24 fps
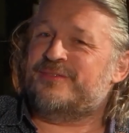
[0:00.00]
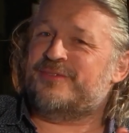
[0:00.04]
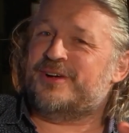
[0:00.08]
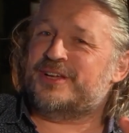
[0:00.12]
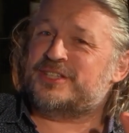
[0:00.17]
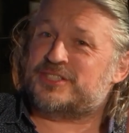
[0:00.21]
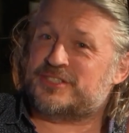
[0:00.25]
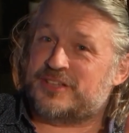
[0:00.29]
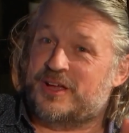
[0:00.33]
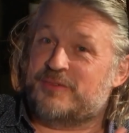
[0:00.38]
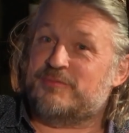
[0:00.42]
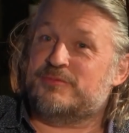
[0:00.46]
And my
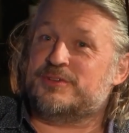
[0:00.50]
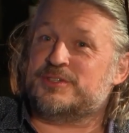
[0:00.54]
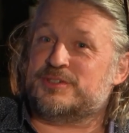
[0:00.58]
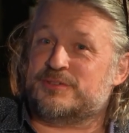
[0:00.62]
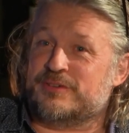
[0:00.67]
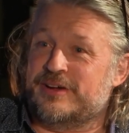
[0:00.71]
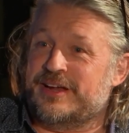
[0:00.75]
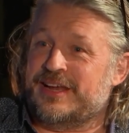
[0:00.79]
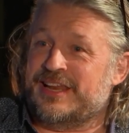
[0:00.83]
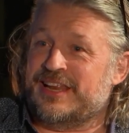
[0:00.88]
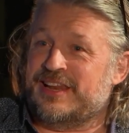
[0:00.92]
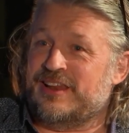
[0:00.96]
son was
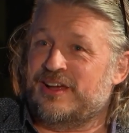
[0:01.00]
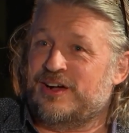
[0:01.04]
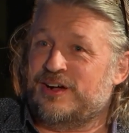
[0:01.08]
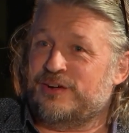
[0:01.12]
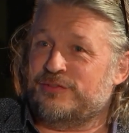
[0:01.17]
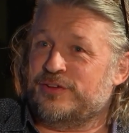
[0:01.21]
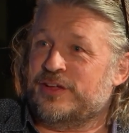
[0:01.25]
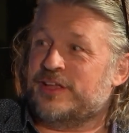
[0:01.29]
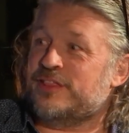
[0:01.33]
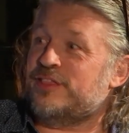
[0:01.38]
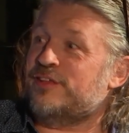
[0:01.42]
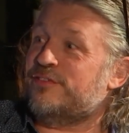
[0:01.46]
really
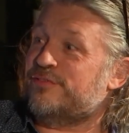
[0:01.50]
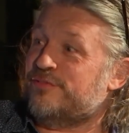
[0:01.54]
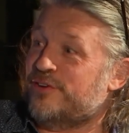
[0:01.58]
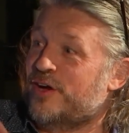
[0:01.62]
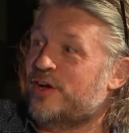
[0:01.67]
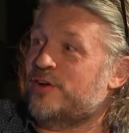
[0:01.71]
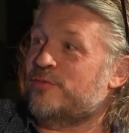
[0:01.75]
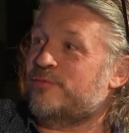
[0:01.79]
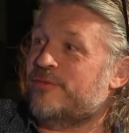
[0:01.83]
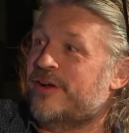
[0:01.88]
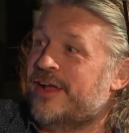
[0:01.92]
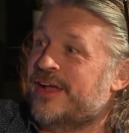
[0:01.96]
laughing, and the
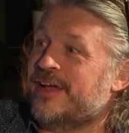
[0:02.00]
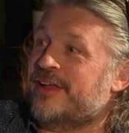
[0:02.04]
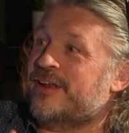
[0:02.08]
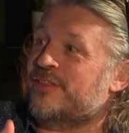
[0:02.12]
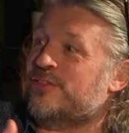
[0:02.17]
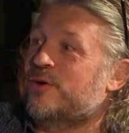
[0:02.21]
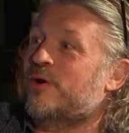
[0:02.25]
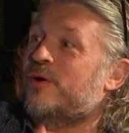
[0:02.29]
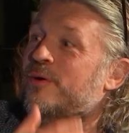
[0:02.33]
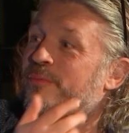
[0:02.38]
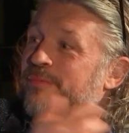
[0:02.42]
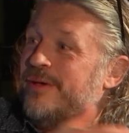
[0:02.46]
phone rang, and I
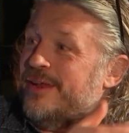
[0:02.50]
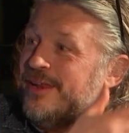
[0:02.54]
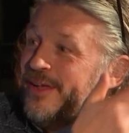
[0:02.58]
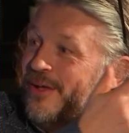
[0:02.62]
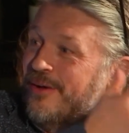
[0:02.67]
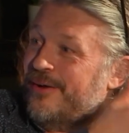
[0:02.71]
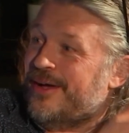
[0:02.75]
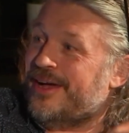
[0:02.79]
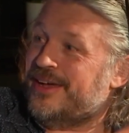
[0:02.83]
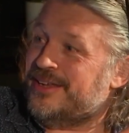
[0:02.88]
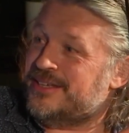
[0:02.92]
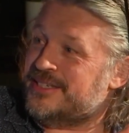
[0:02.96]
thought, I'd better
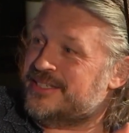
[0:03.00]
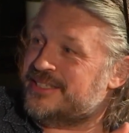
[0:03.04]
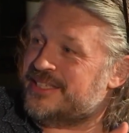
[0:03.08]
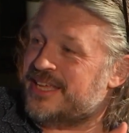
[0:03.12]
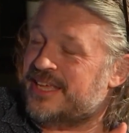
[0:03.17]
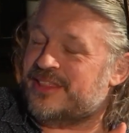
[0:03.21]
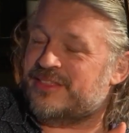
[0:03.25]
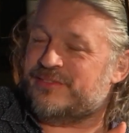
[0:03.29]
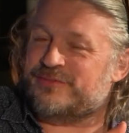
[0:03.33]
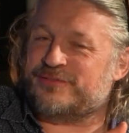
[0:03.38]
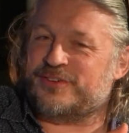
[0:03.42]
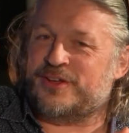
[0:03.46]
go out and
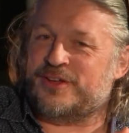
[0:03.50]
take the